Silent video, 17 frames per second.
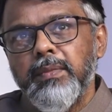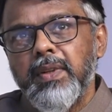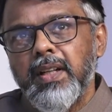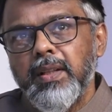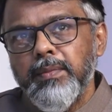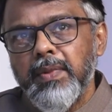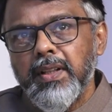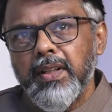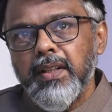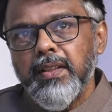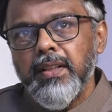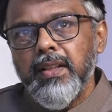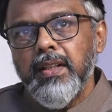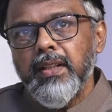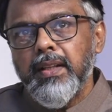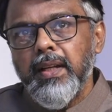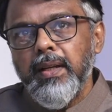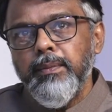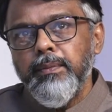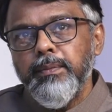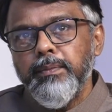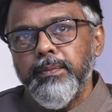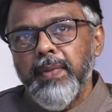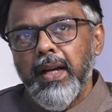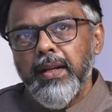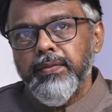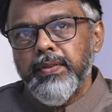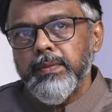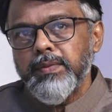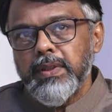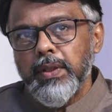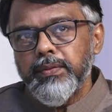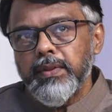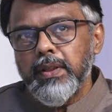Mahatma Gandhi came back
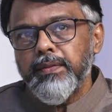from South